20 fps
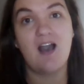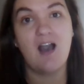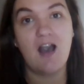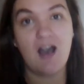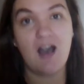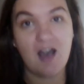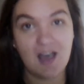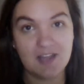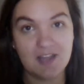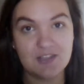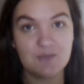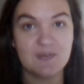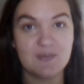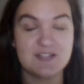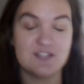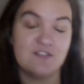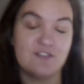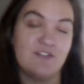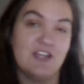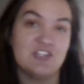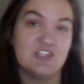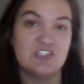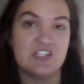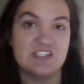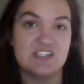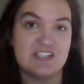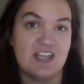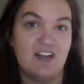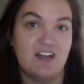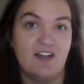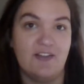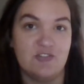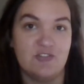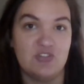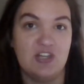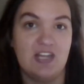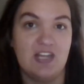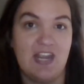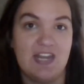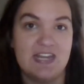on the reservation site
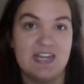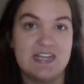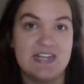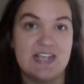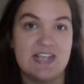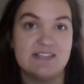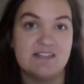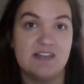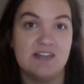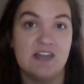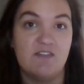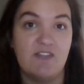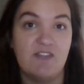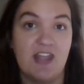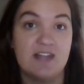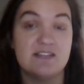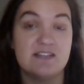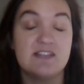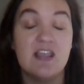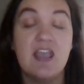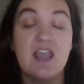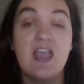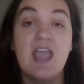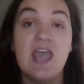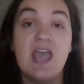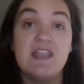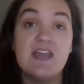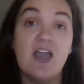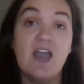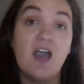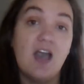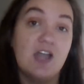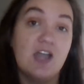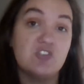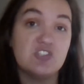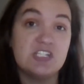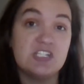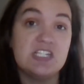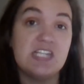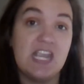180 days in advance. And that
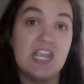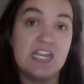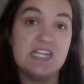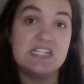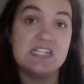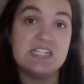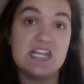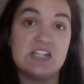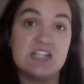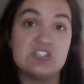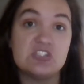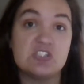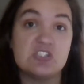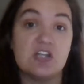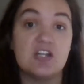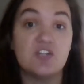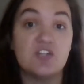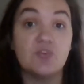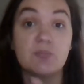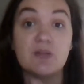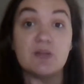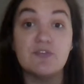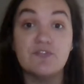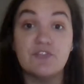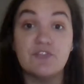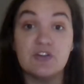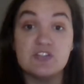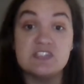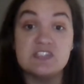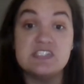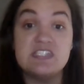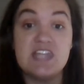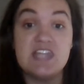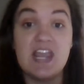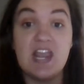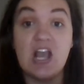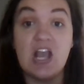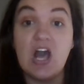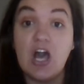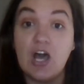180 days starts from the first
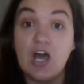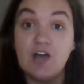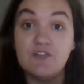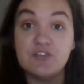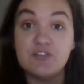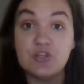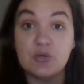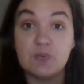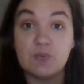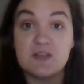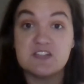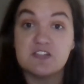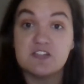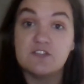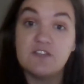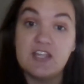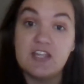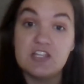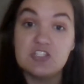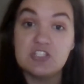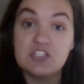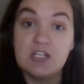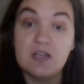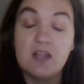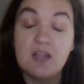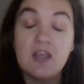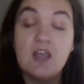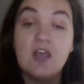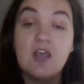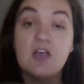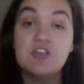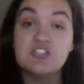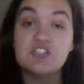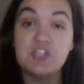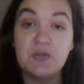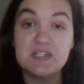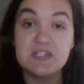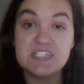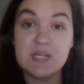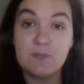day of your reservation.
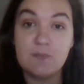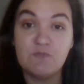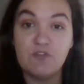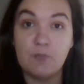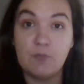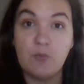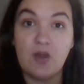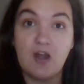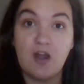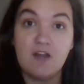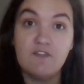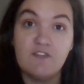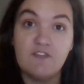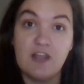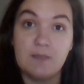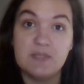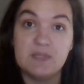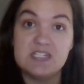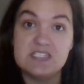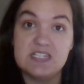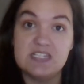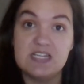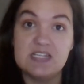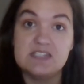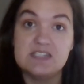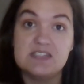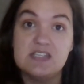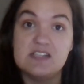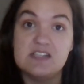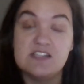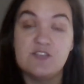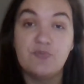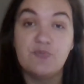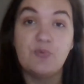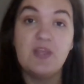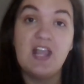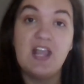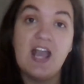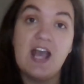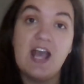So a tip from what our family does is if
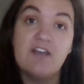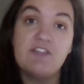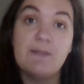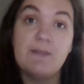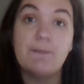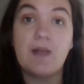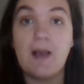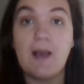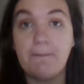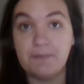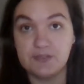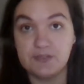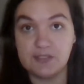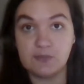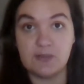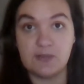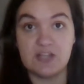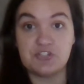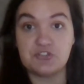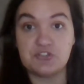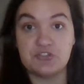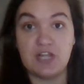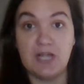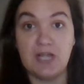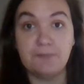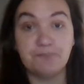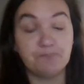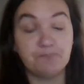we have a popular restaurant,